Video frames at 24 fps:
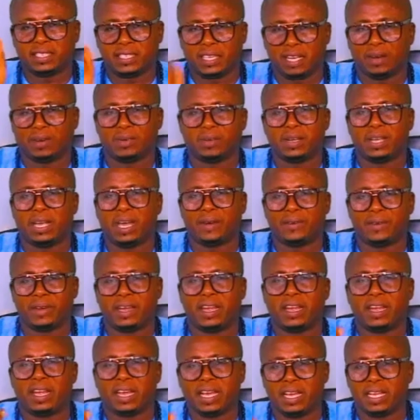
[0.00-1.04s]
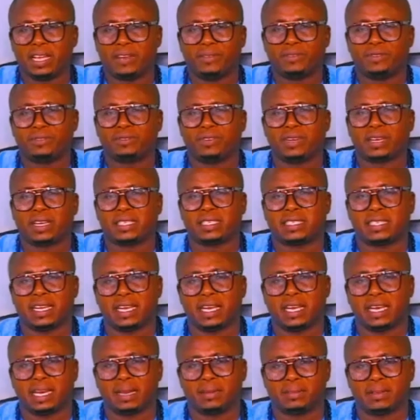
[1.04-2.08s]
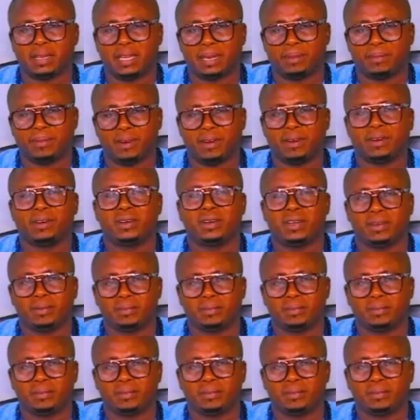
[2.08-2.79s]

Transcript: some way I read a footwork, I say, and I'm the amount.